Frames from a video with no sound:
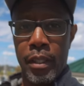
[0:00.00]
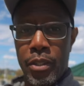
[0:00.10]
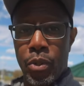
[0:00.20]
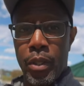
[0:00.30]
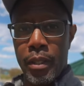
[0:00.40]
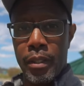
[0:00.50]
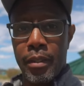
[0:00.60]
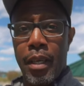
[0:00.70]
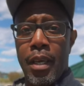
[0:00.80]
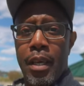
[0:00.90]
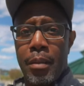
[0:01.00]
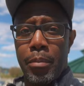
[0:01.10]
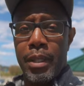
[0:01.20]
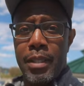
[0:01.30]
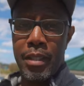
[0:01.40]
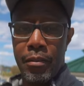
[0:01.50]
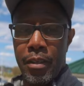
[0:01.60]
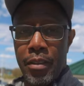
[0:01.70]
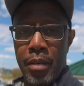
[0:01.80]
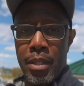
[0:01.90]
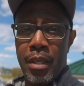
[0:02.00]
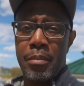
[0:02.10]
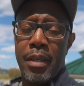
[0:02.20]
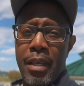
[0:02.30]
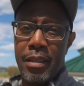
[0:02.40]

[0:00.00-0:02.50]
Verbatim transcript: enjoying it, please give it a thumbs up.